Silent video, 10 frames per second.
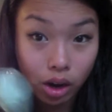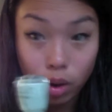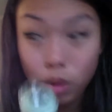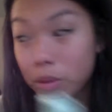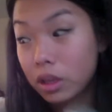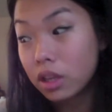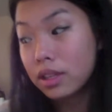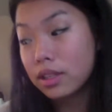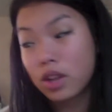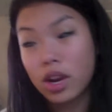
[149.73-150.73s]
Oh my
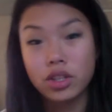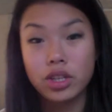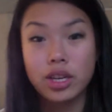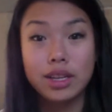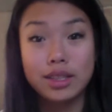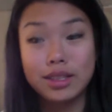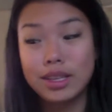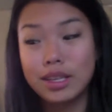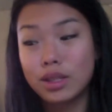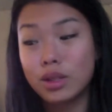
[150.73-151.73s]
goodness gracious. It
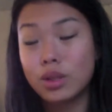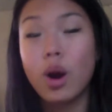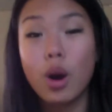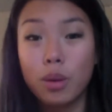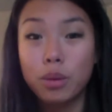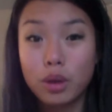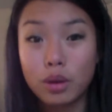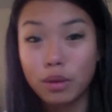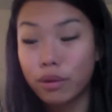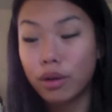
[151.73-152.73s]
is so
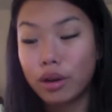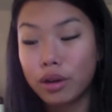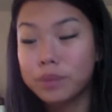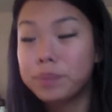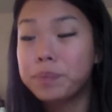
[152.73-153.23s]
beautiful.